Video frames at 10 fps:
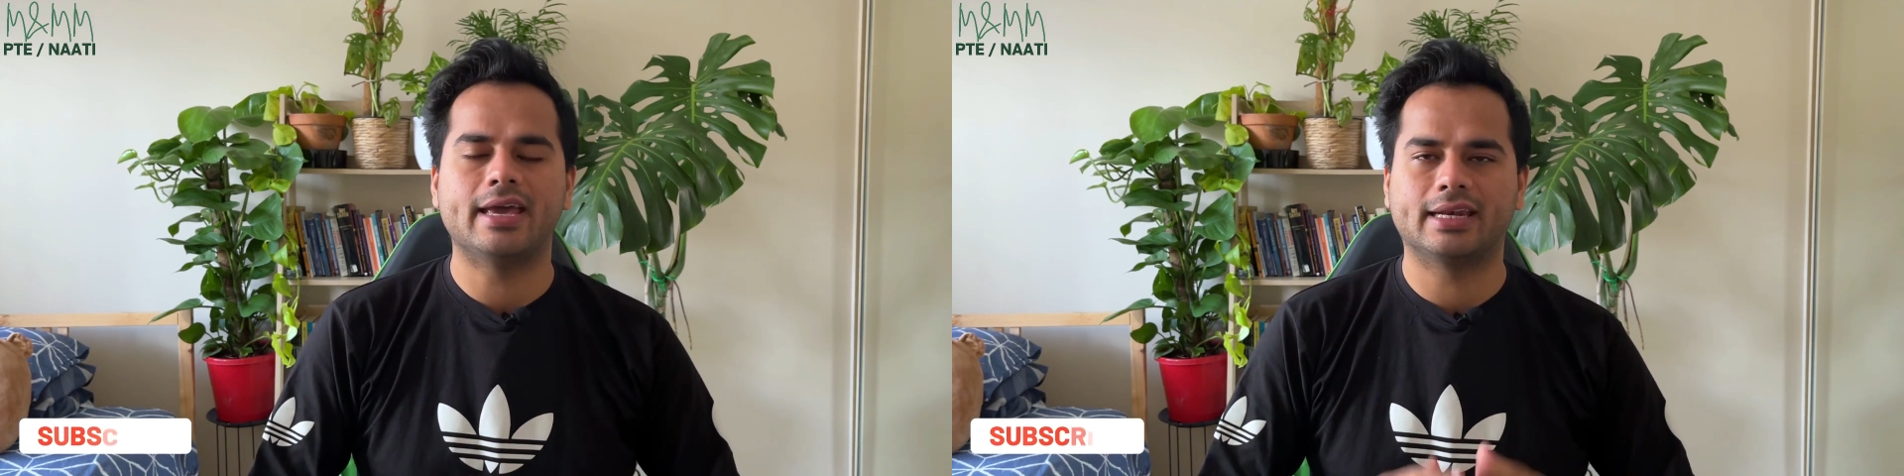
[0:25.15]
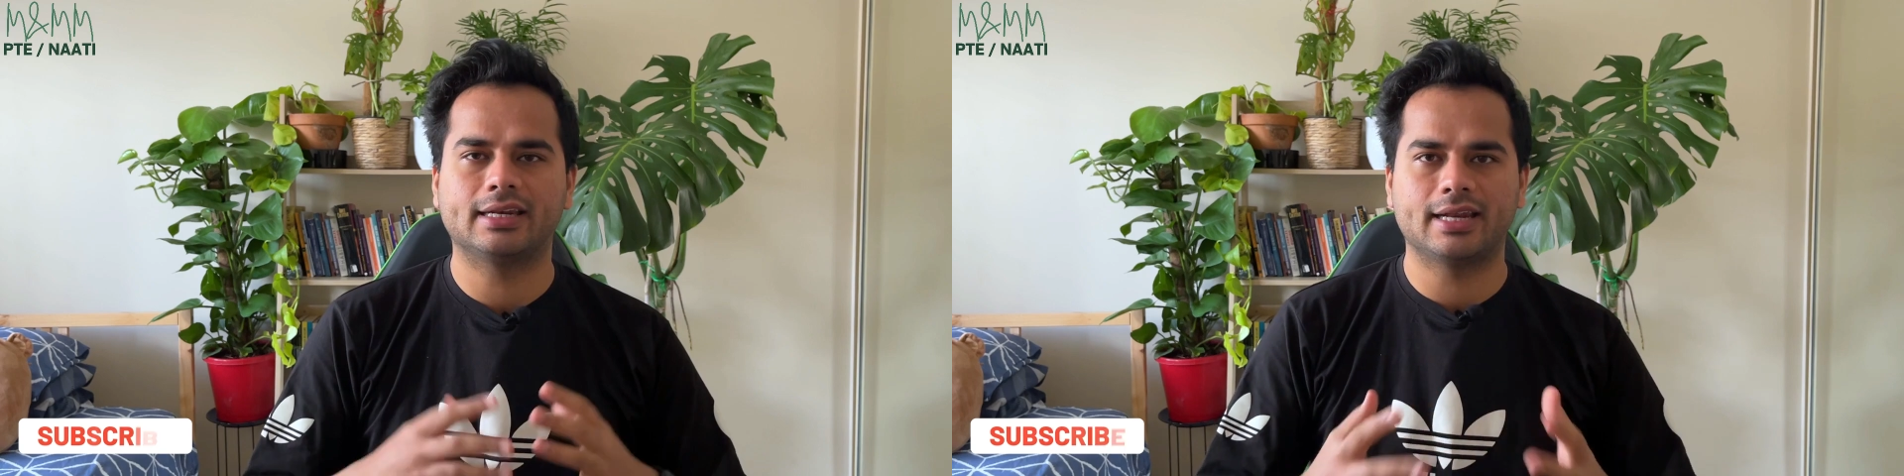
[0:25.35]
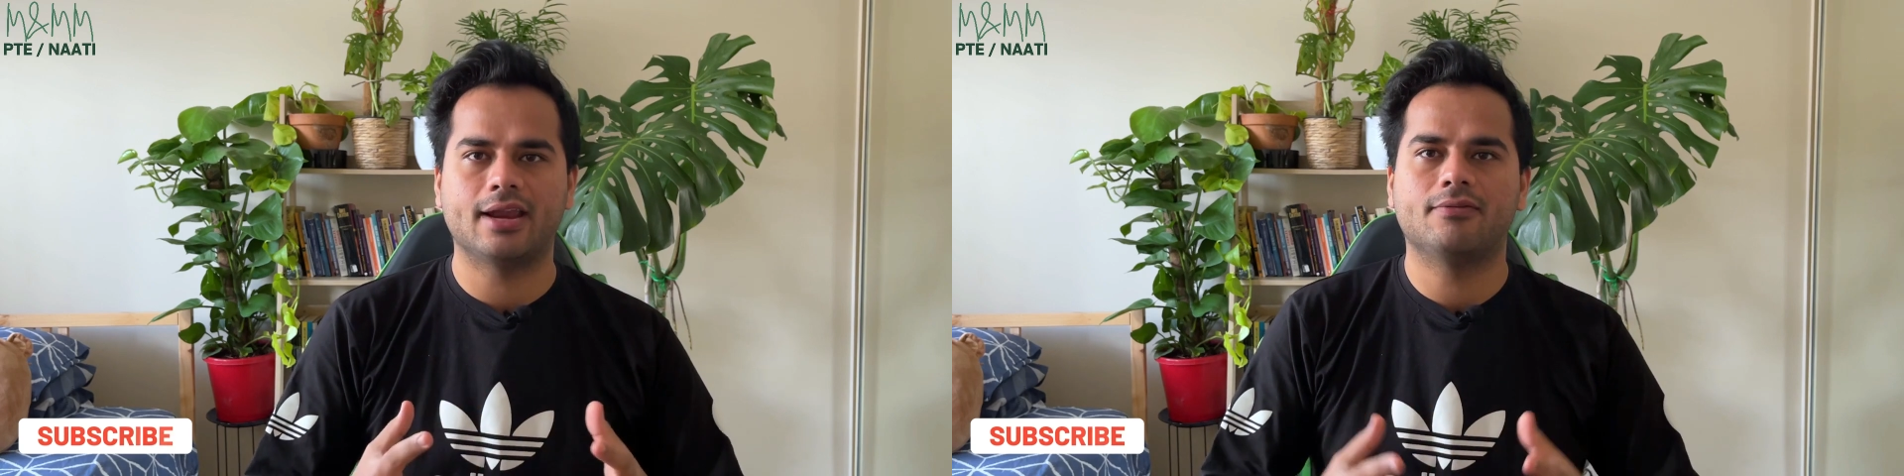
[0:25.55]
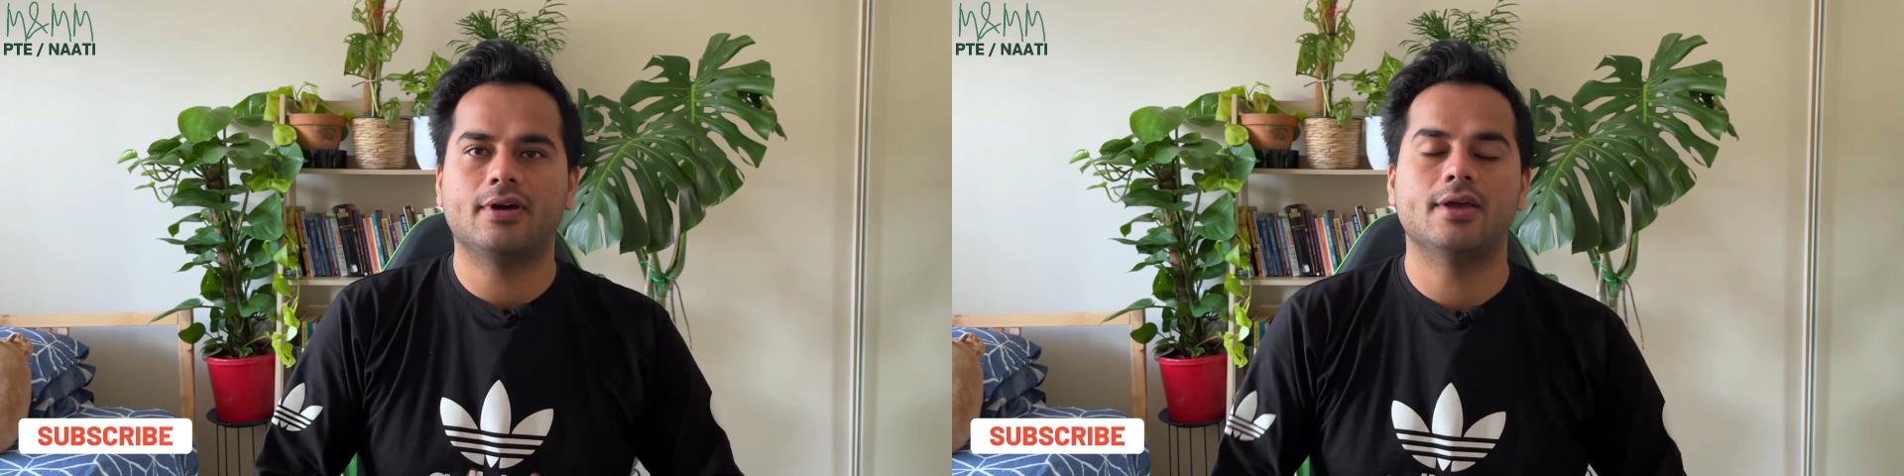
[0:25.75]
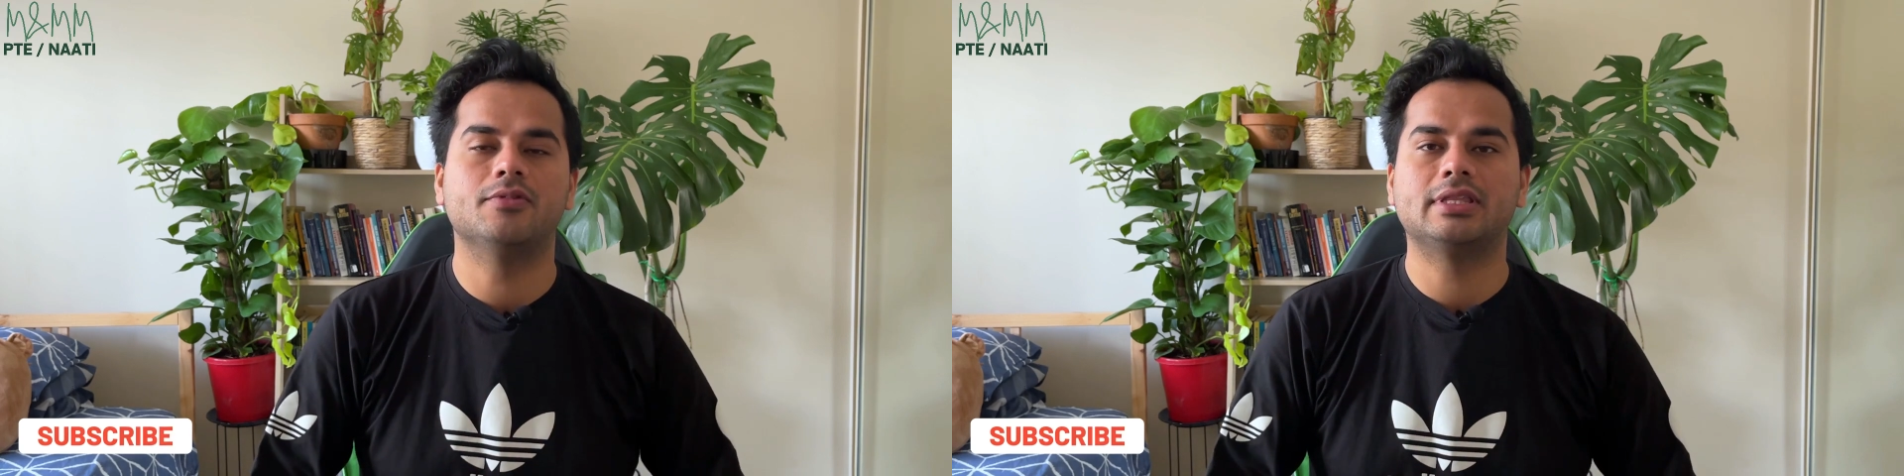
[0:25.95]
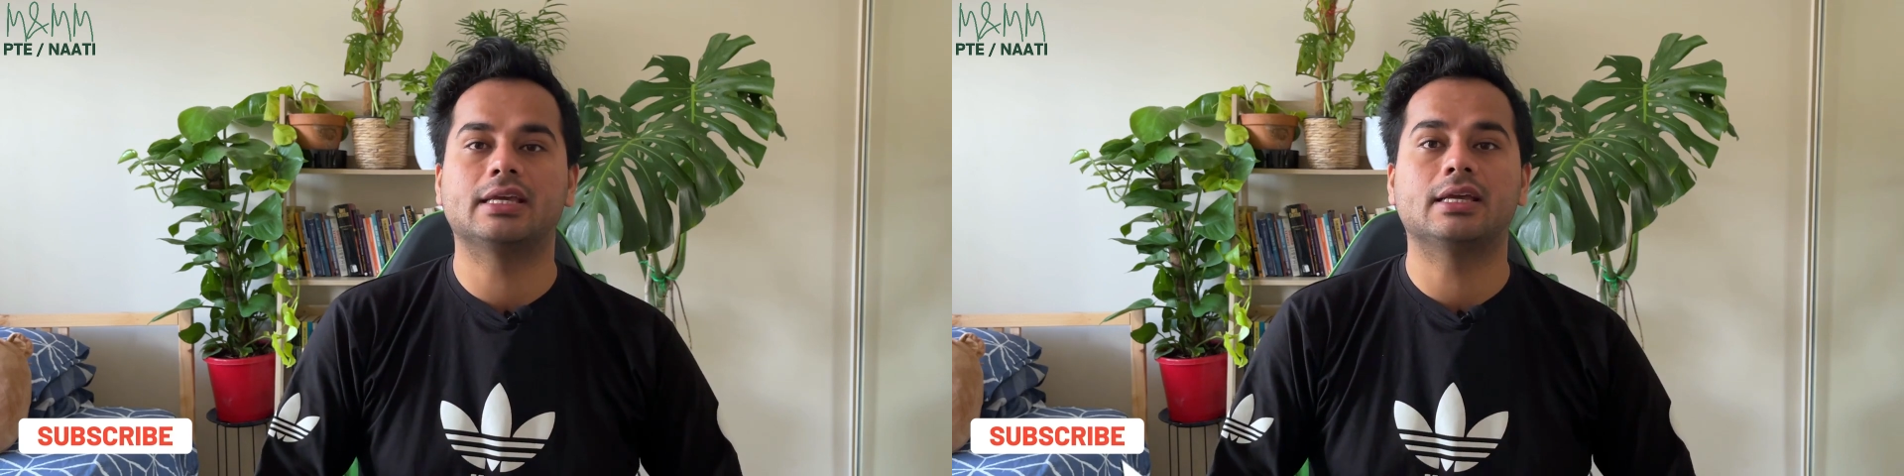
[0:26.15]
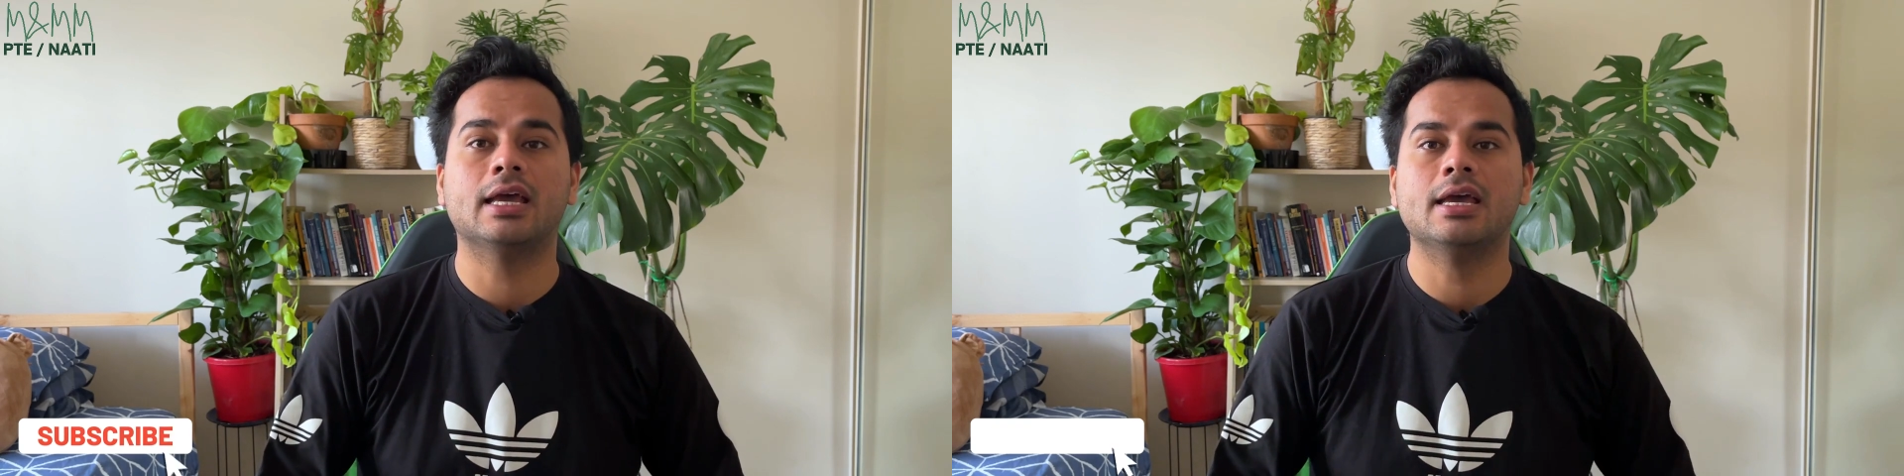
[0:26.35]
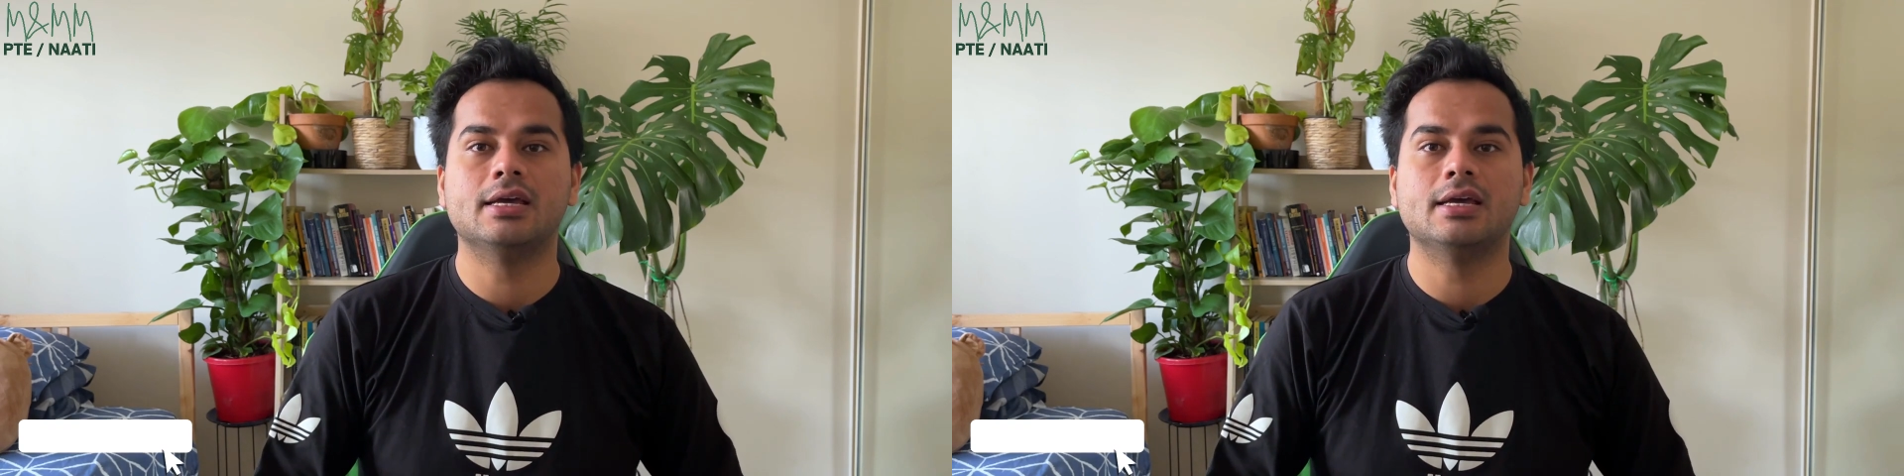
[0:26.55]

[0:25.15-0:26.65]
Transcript: and clarify everything